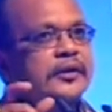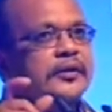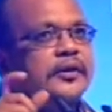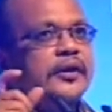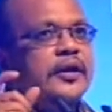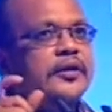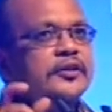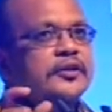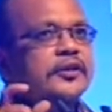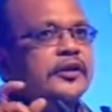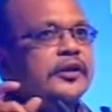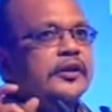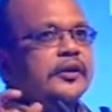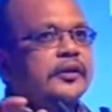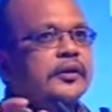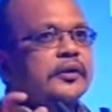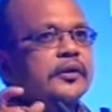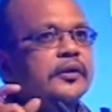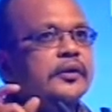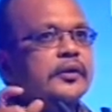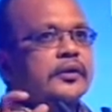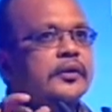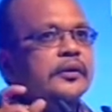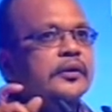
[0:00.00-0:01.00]
getting
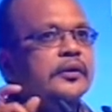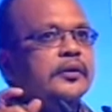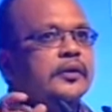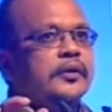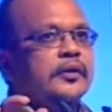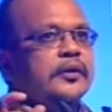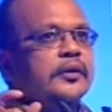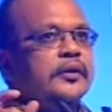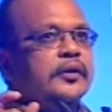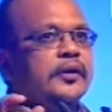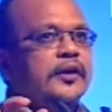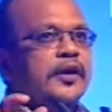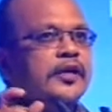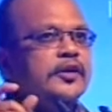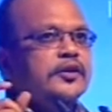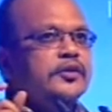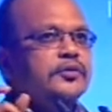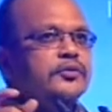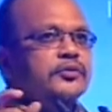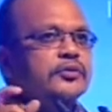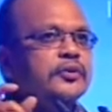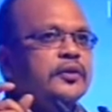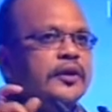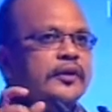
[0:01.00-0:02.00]
land
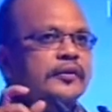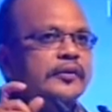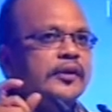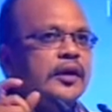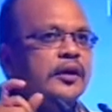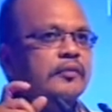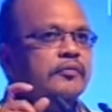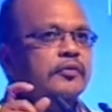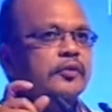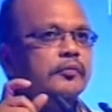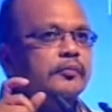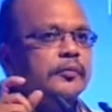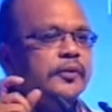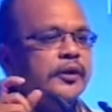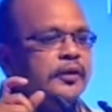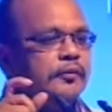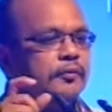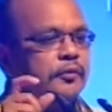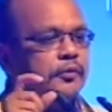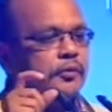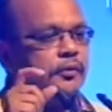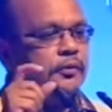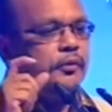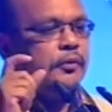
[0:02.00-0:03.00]
use or land cover
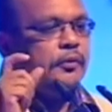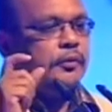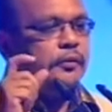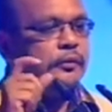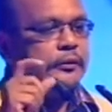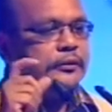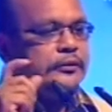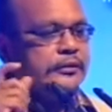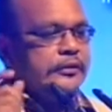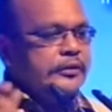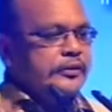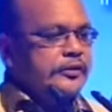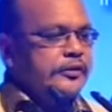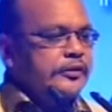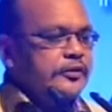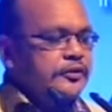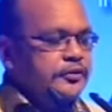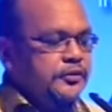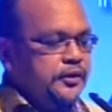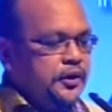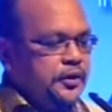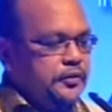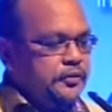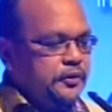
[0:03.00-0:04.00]
map, or in
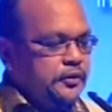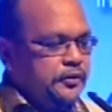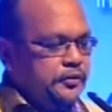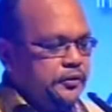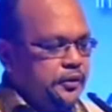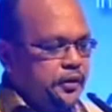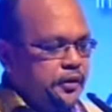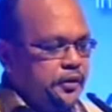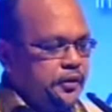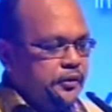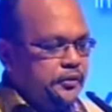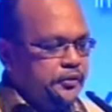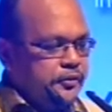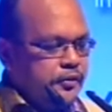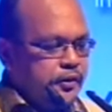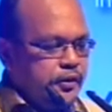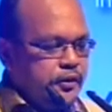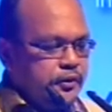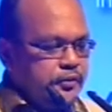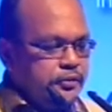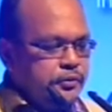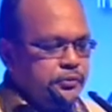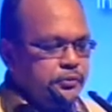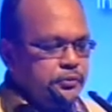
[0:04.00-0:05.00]
this case,
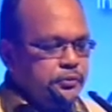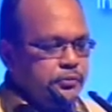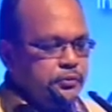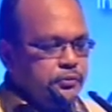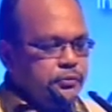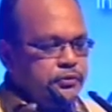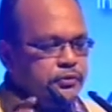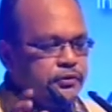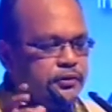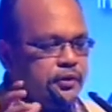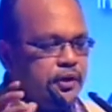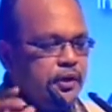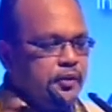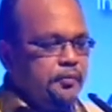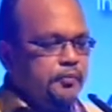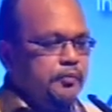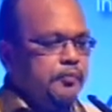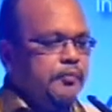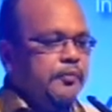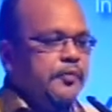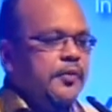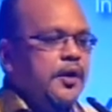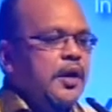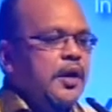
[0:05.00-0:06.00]
trying to do some